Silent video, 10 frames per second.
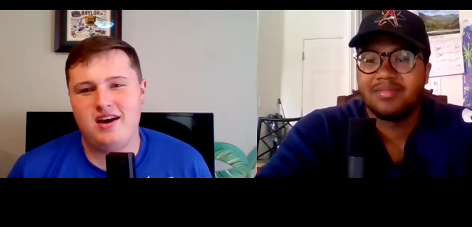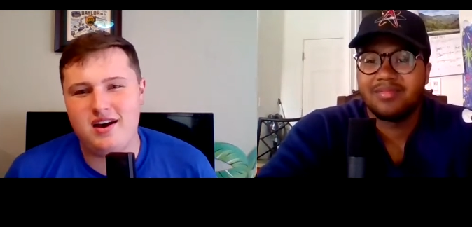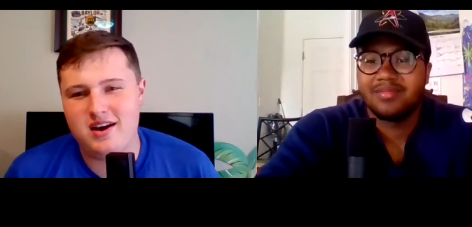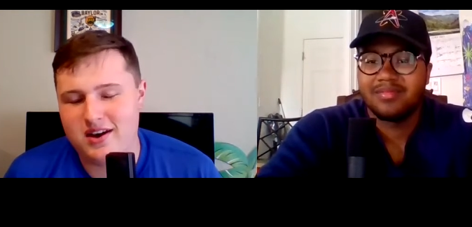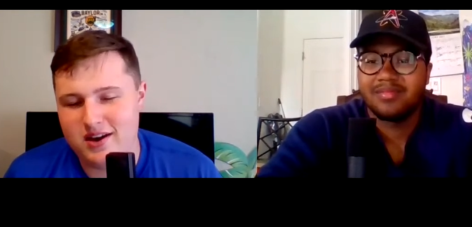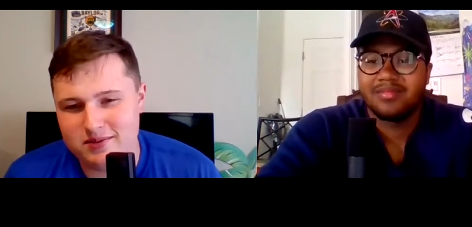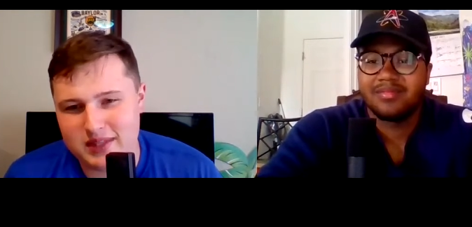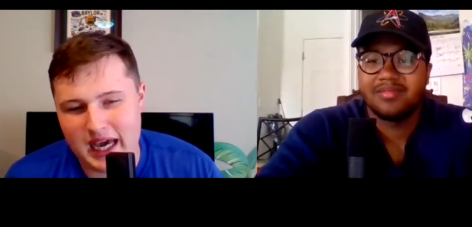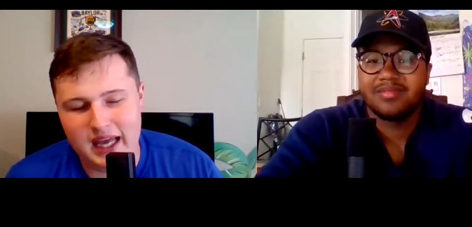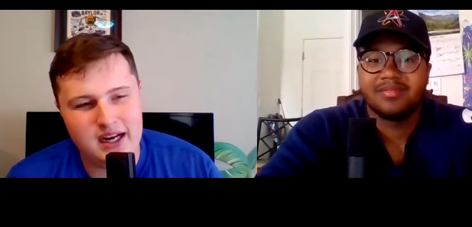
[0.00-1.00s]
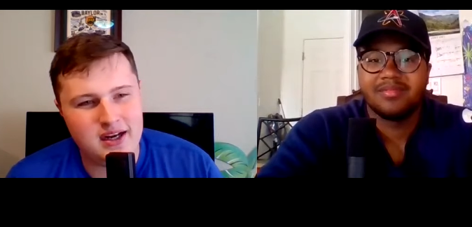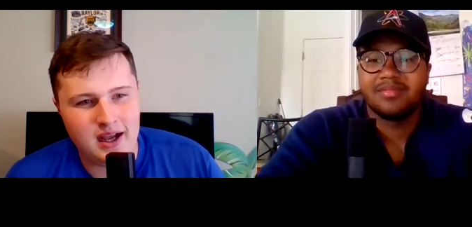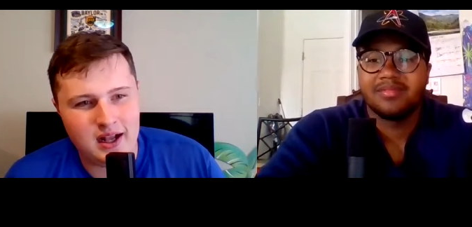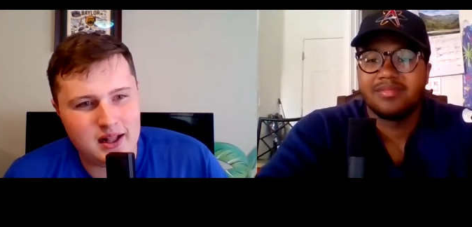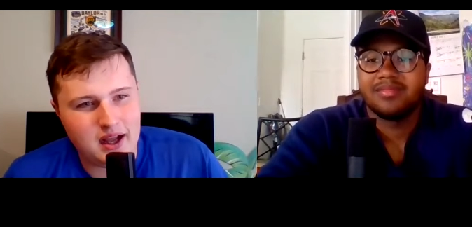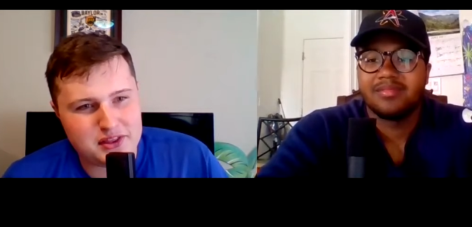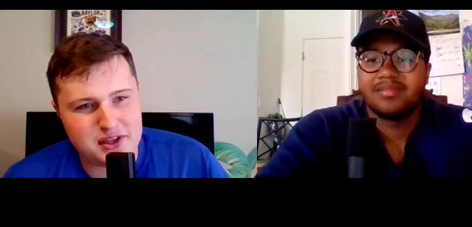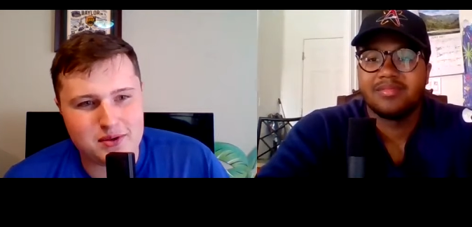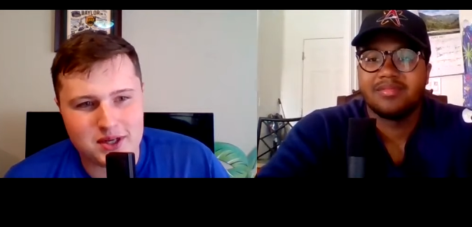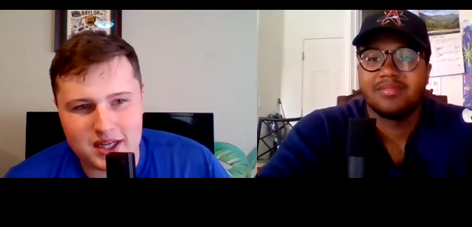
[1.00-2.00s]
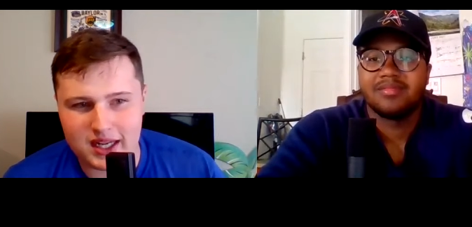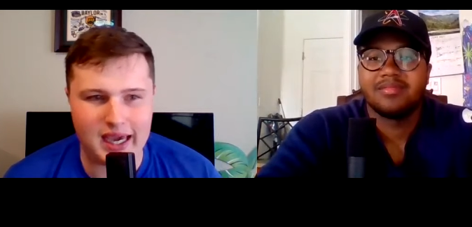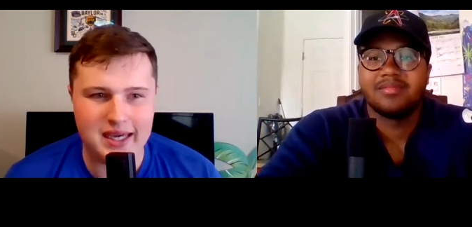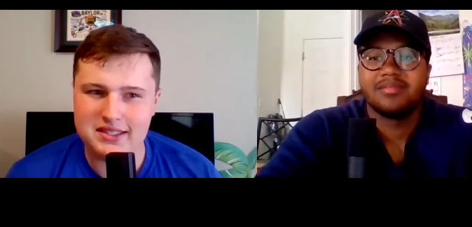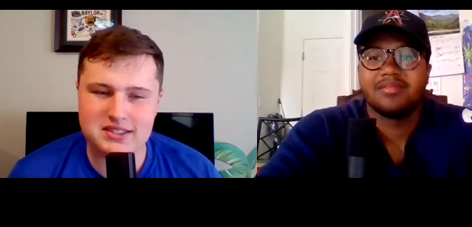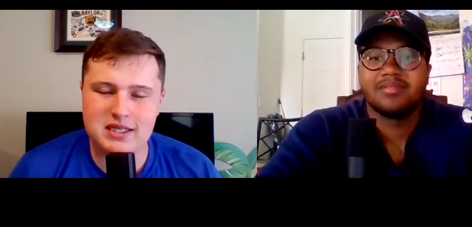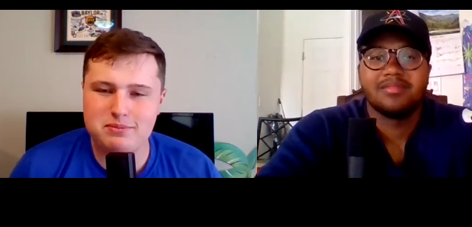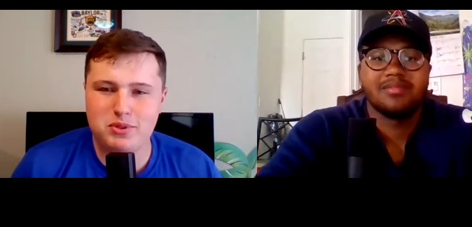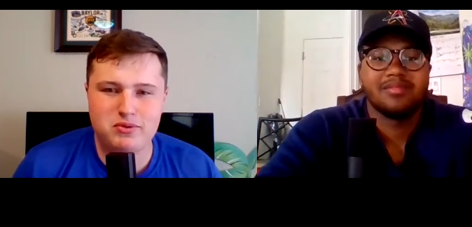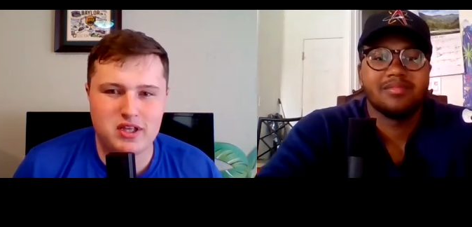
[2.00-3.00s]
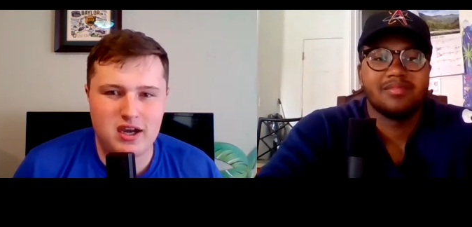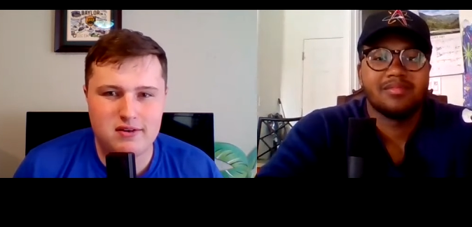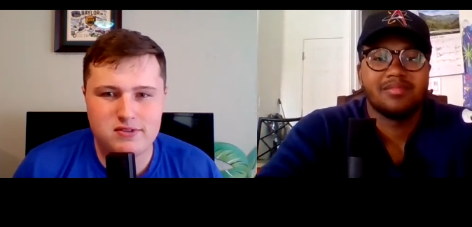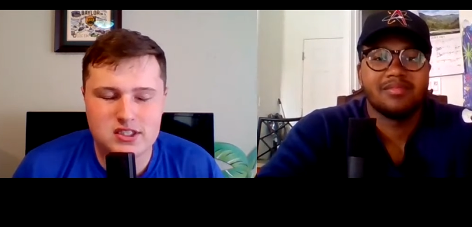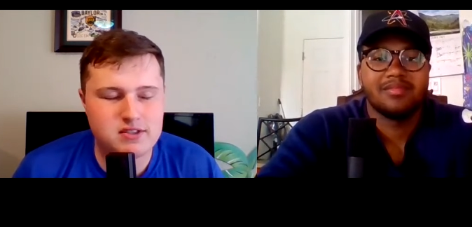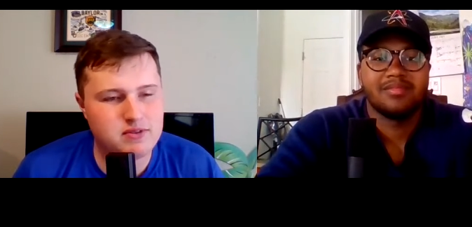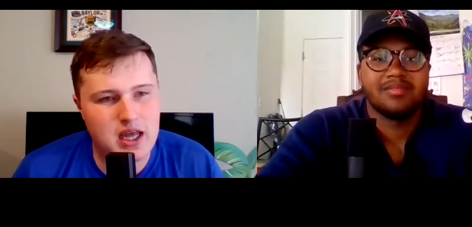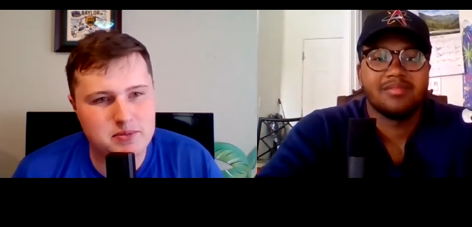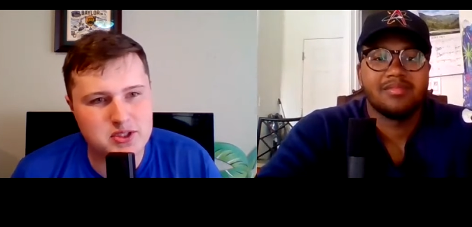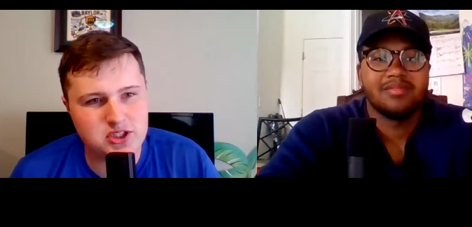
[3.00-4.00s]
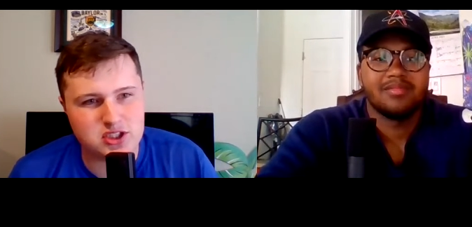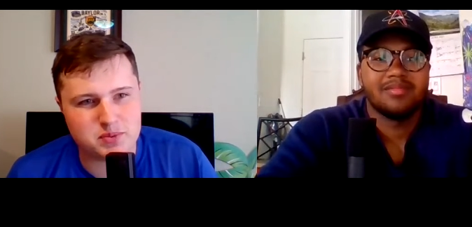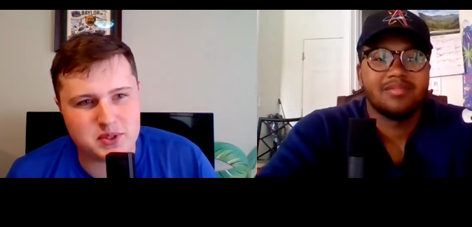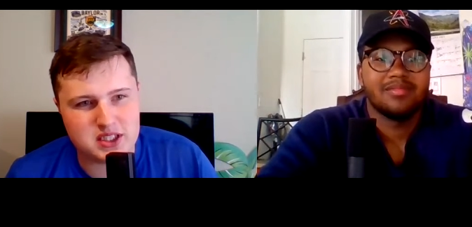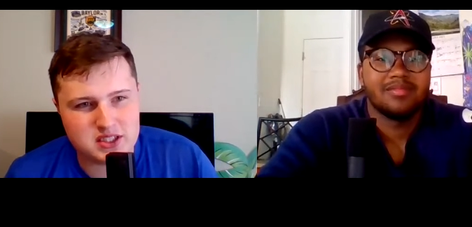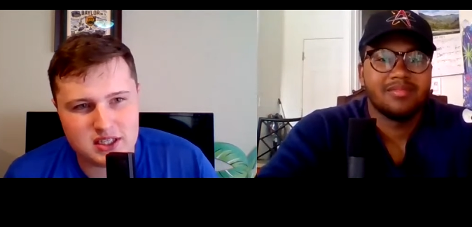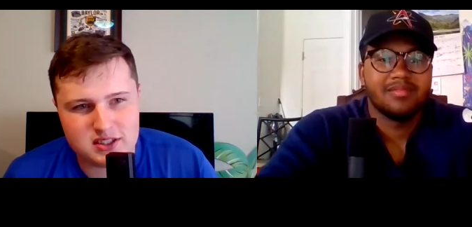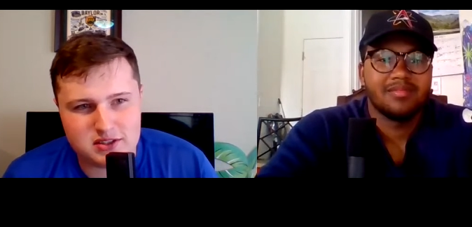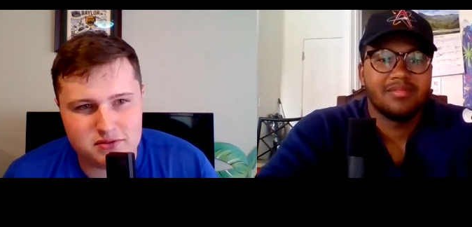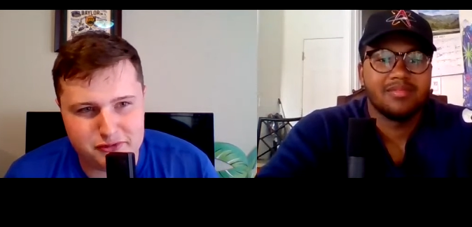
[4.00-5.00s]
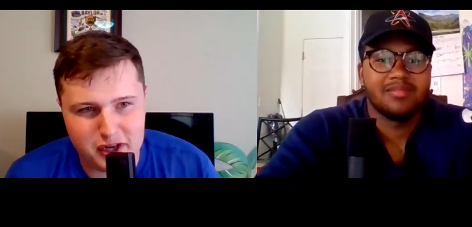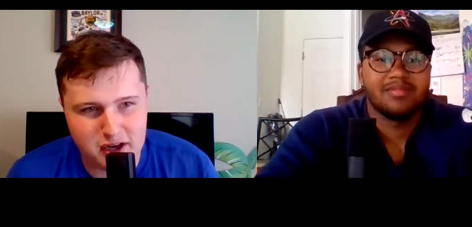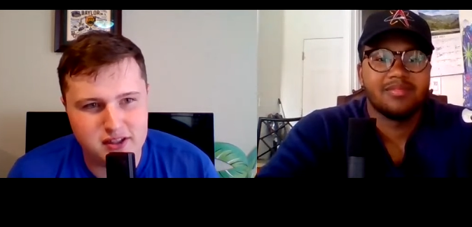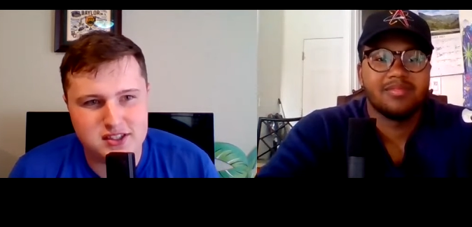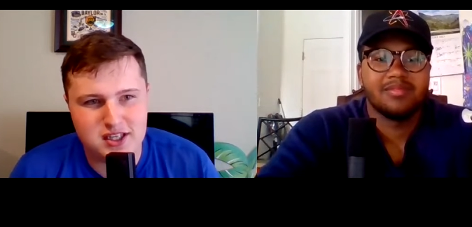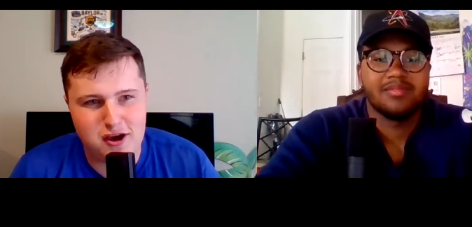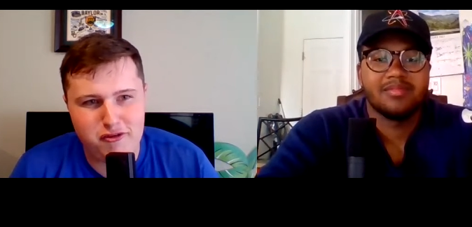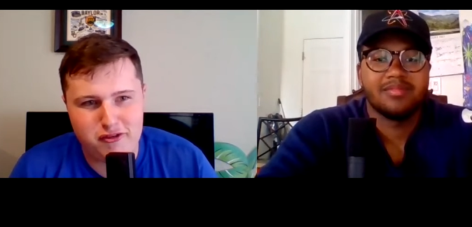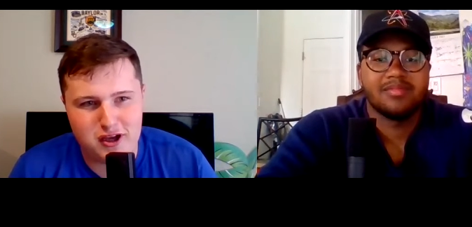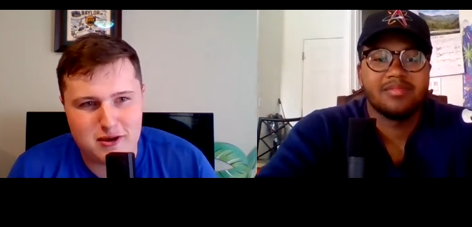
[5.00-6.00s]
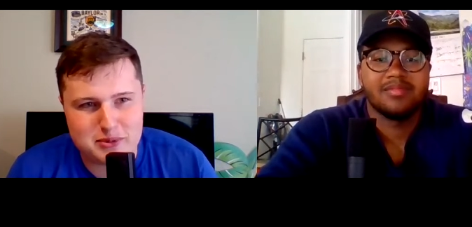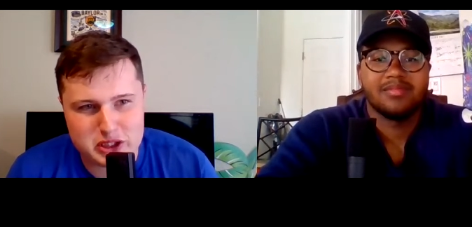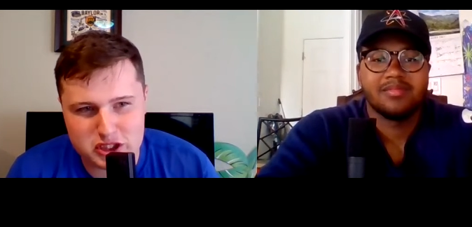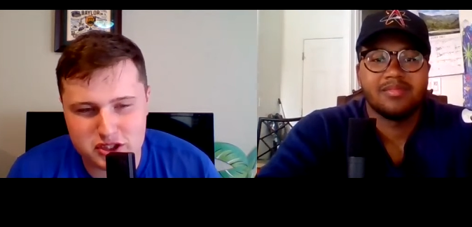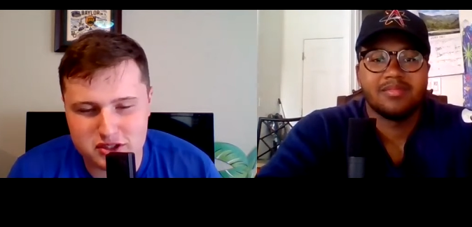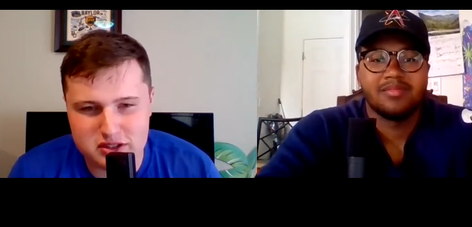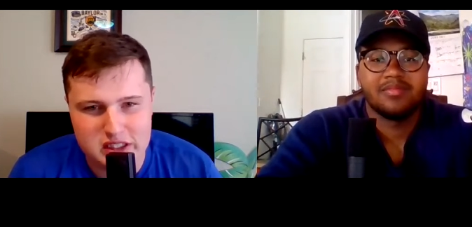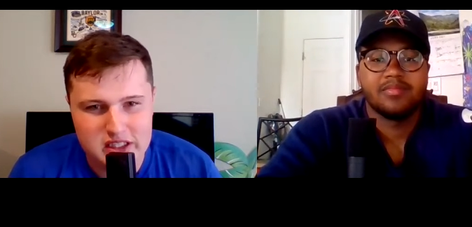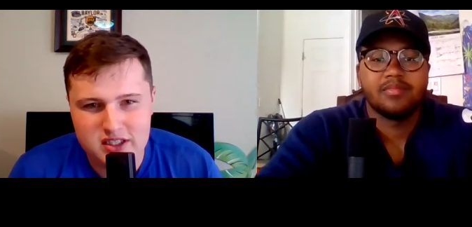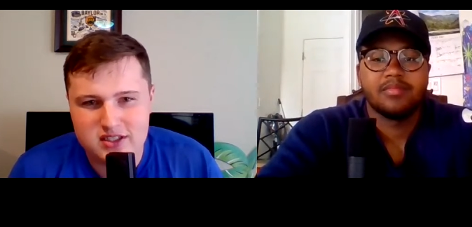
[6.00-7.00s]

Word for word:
Speaker 1: Uh, kind of, I, I, think we're going to kind of skip over the offensive lineman just because that is a very tough uh, position